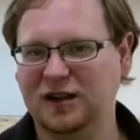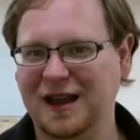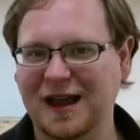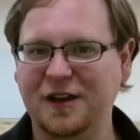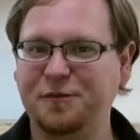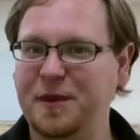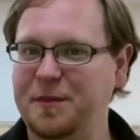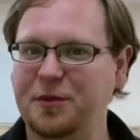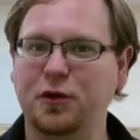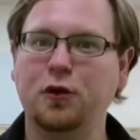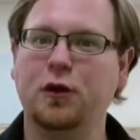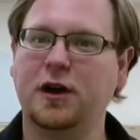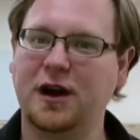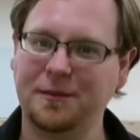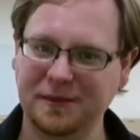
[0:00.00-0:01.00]
A lot of people
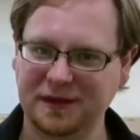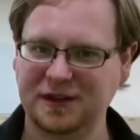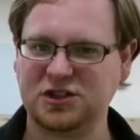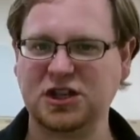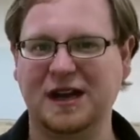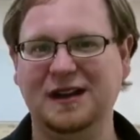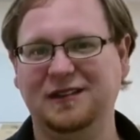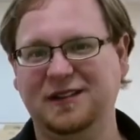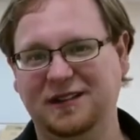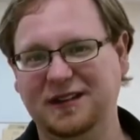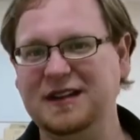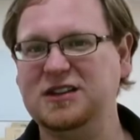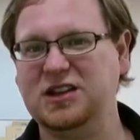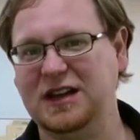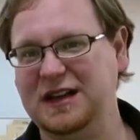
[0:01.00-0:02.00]
who are coming to China to
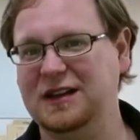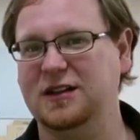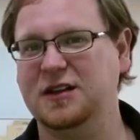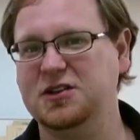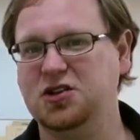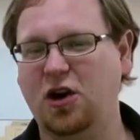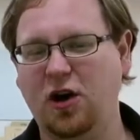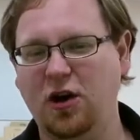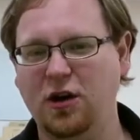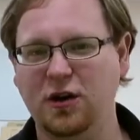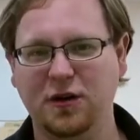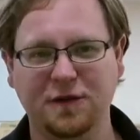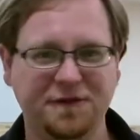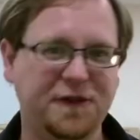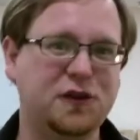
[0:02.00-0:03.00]
teach English
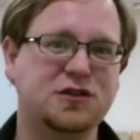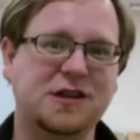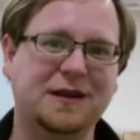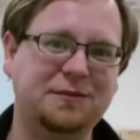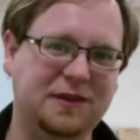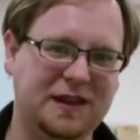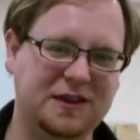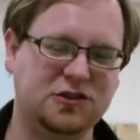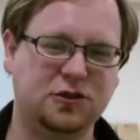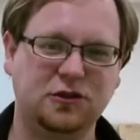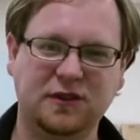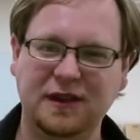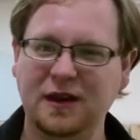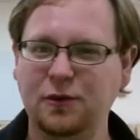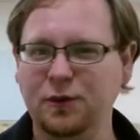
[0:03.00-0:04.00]
are first-time
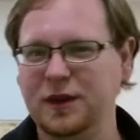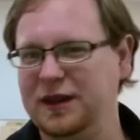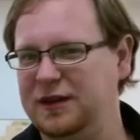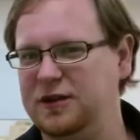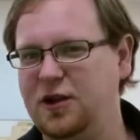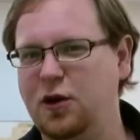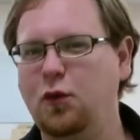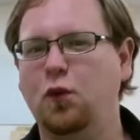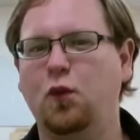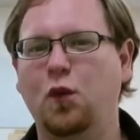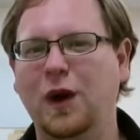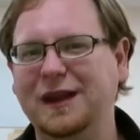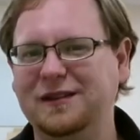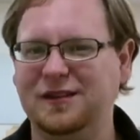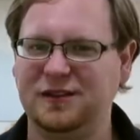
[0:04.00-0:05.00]
teachers, and they don't really know
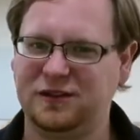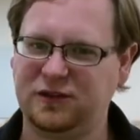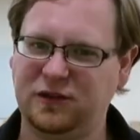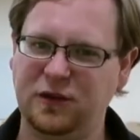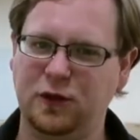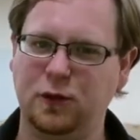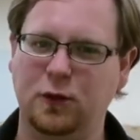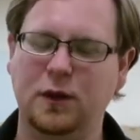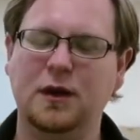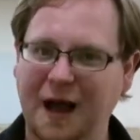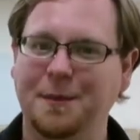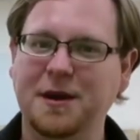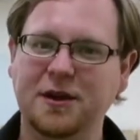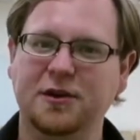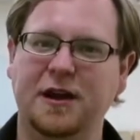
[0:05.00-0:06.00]
what to do.
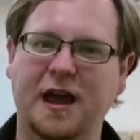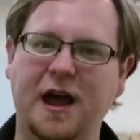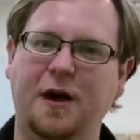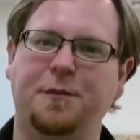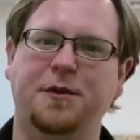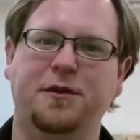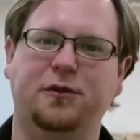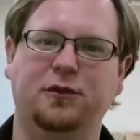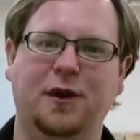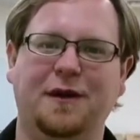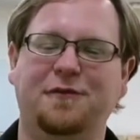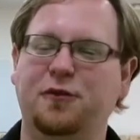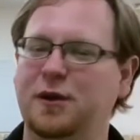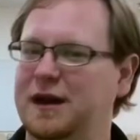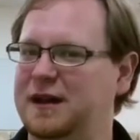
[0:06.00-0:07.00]
I'm here to help you, so
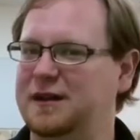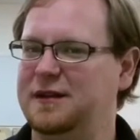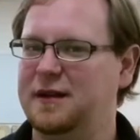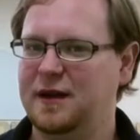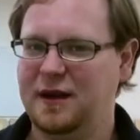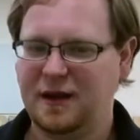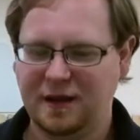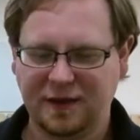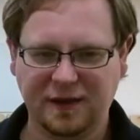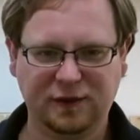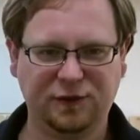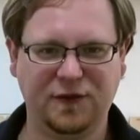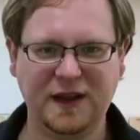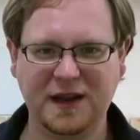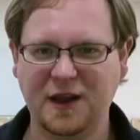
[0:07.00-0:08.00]
I've created
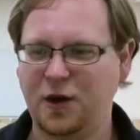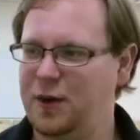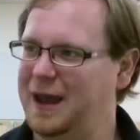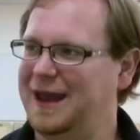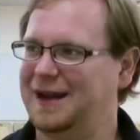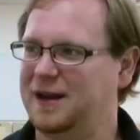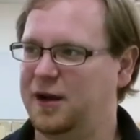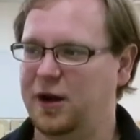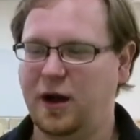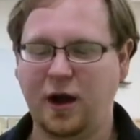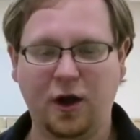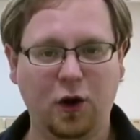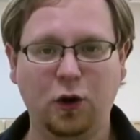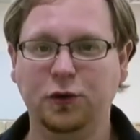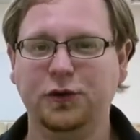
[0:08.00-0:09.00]
this video and a,
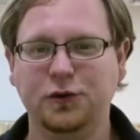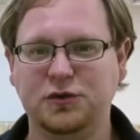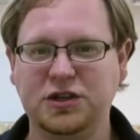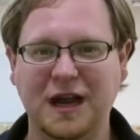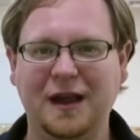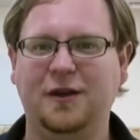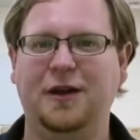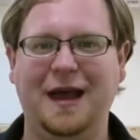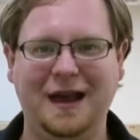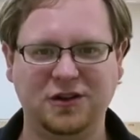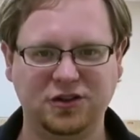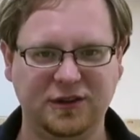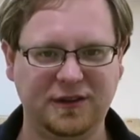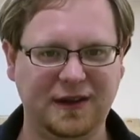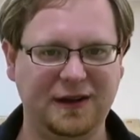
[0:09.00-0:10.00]
a whole new channel,
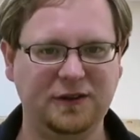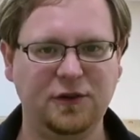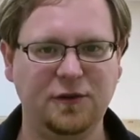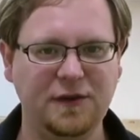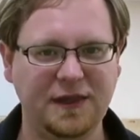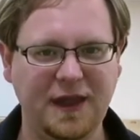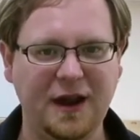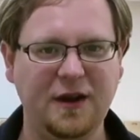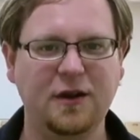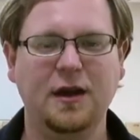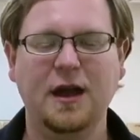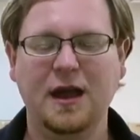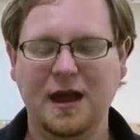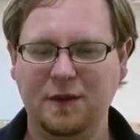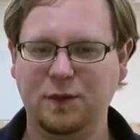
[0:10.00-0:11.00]
actually, that is over there,
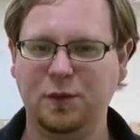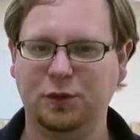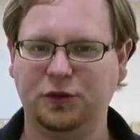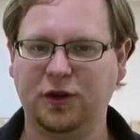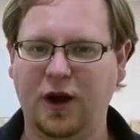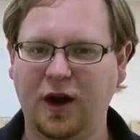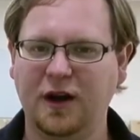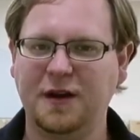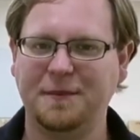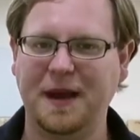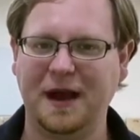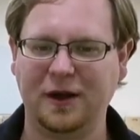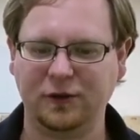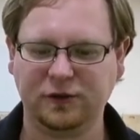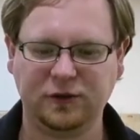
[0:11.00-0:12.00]
and we will talk
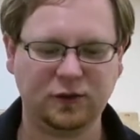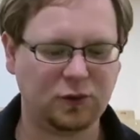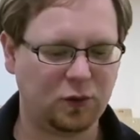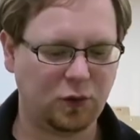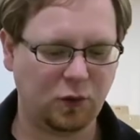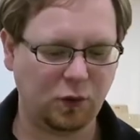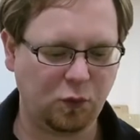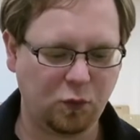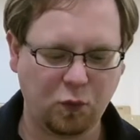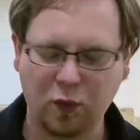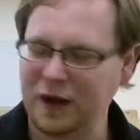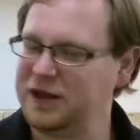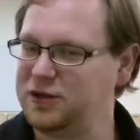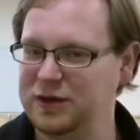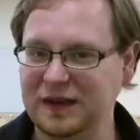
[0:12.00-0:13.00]
about
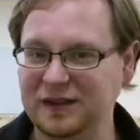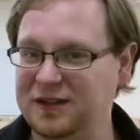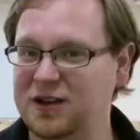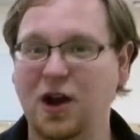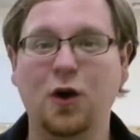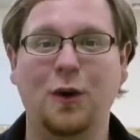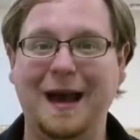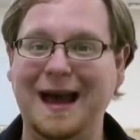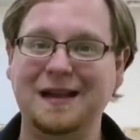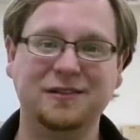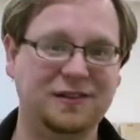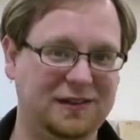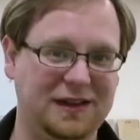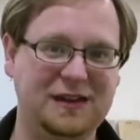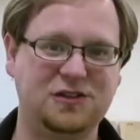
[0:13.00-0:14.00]
what you need to know
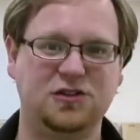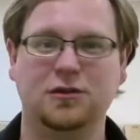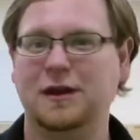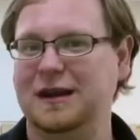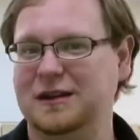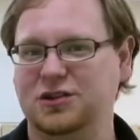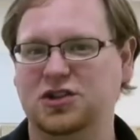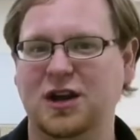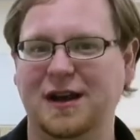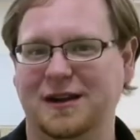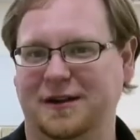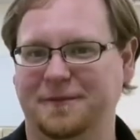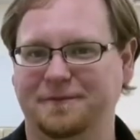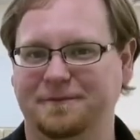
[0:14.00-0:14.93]
as a teacher in China.